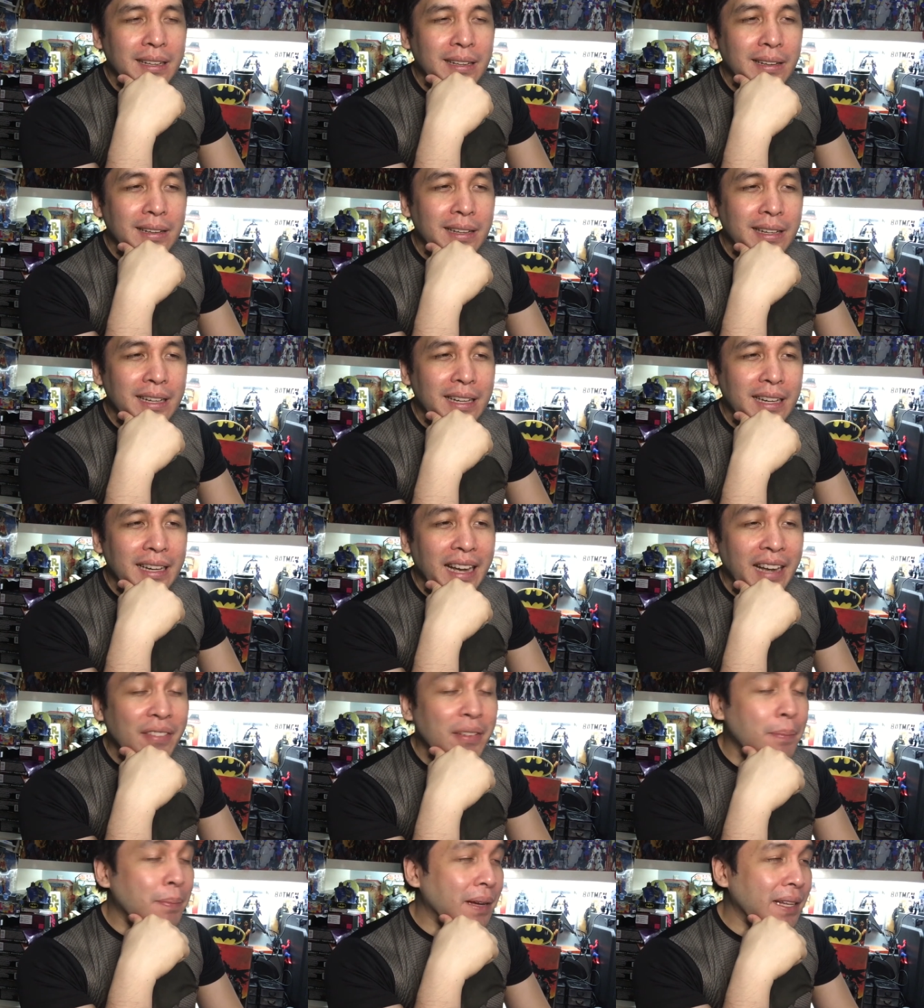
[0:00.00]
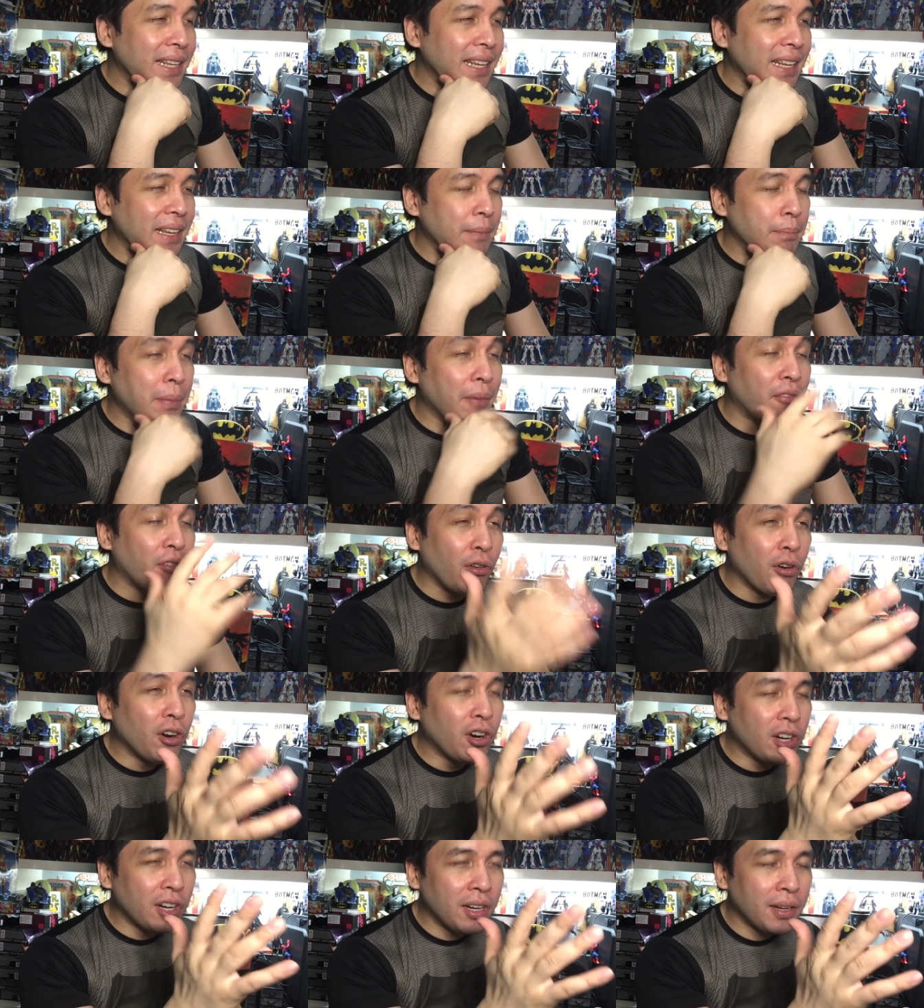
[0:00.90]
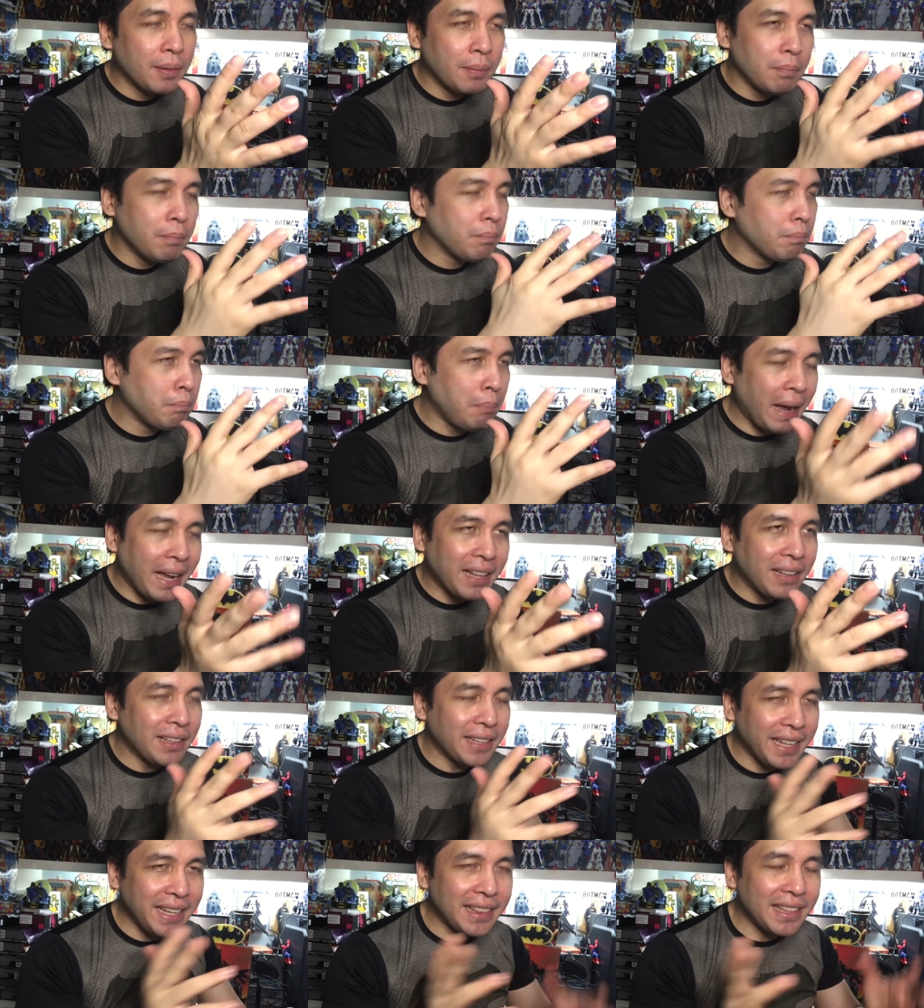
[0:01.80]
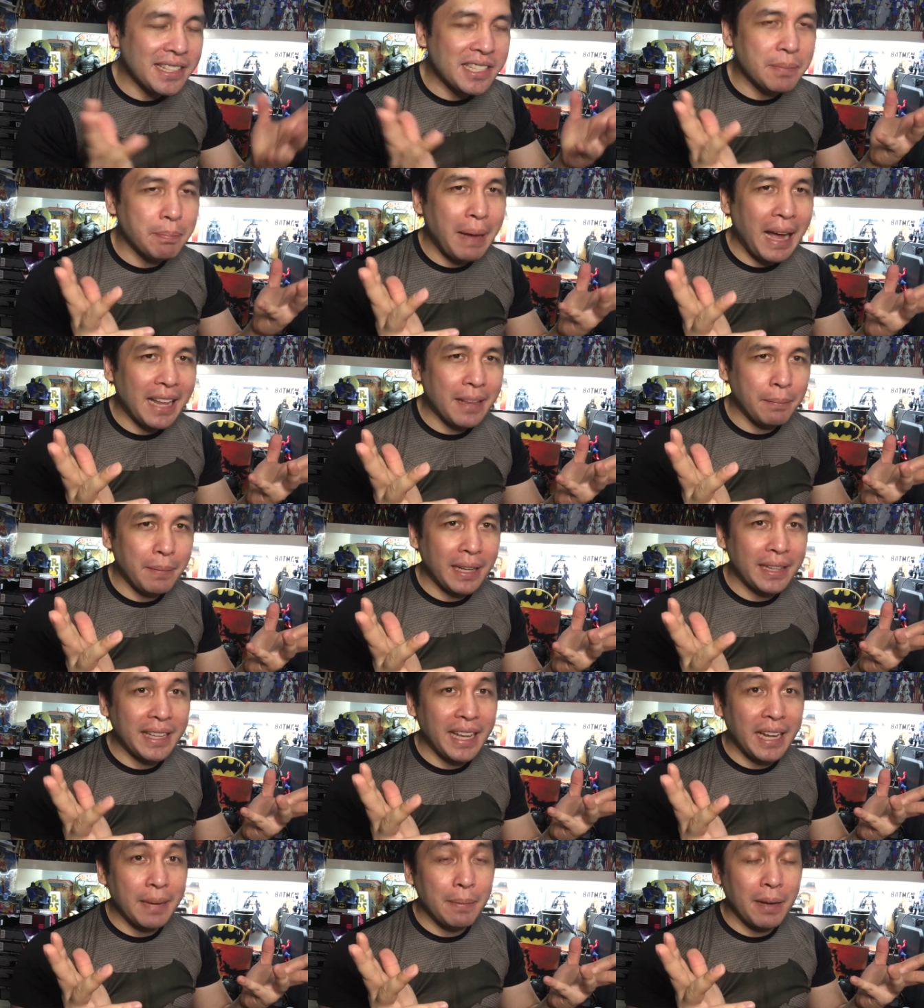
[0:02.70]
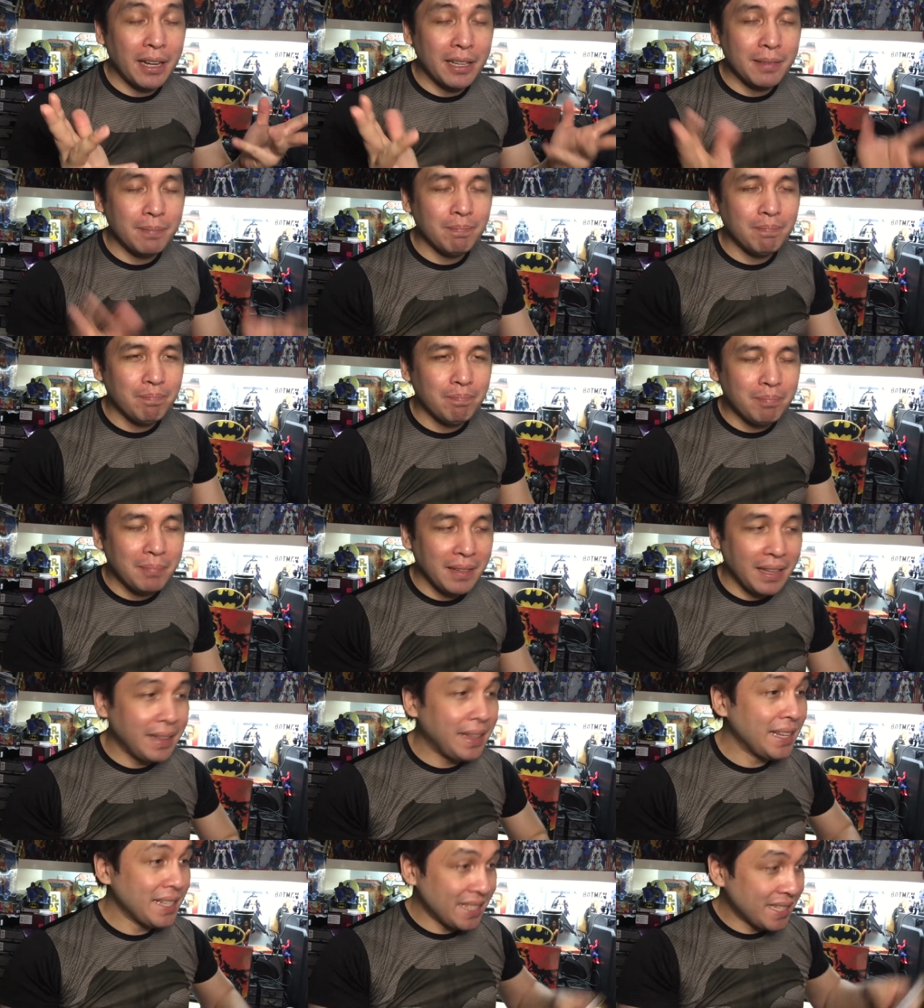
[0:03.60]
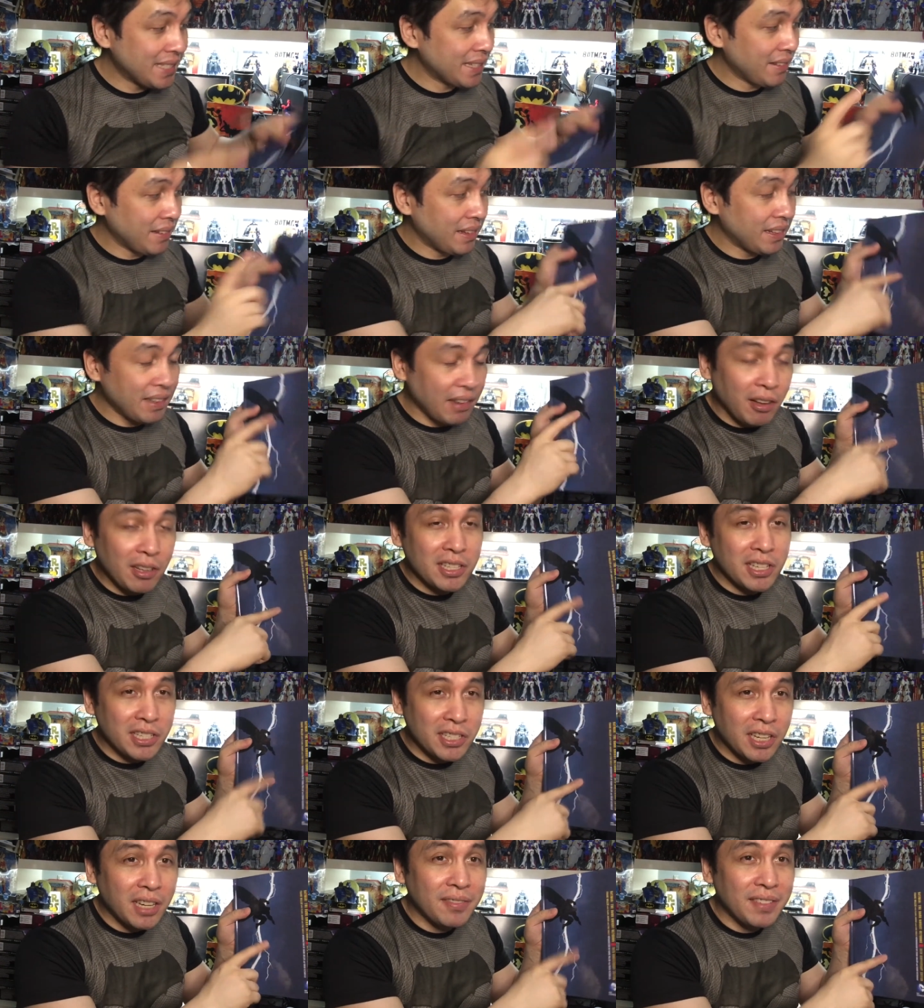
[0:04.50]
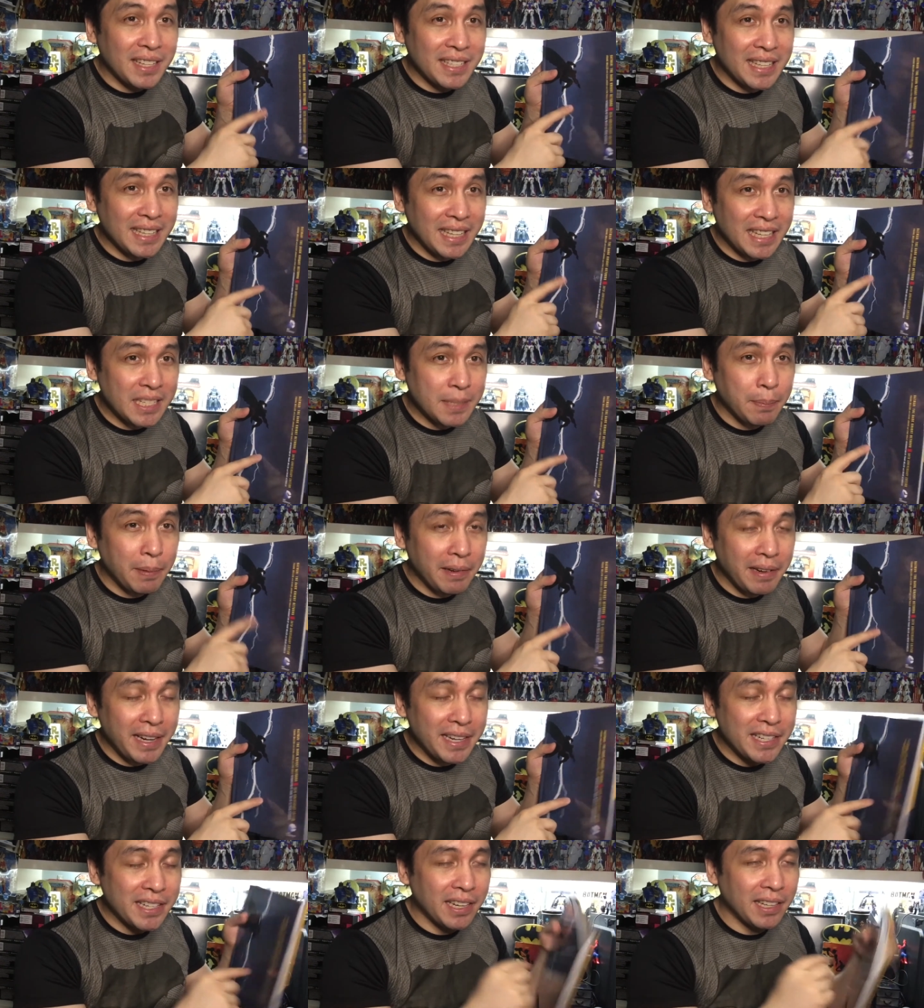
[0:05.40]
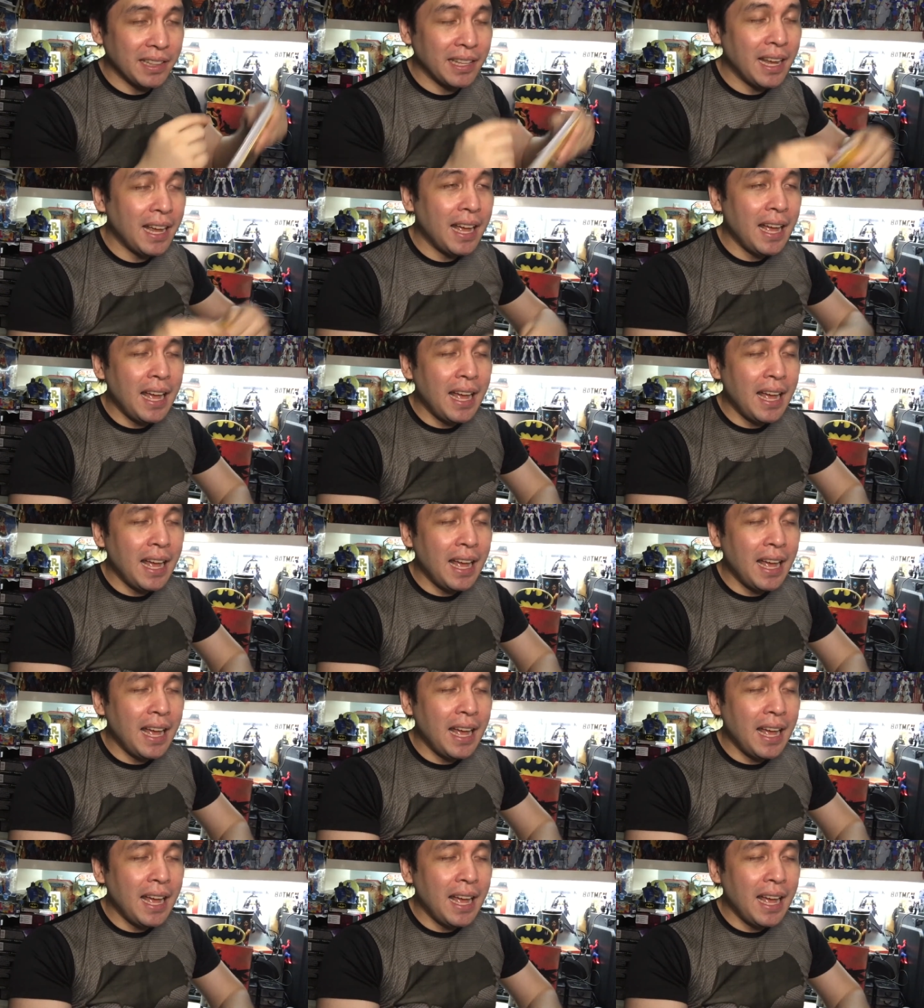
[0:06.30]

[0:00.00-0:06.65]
everybody, before Michael Keaton's Batman came out, this also served as an inspiration.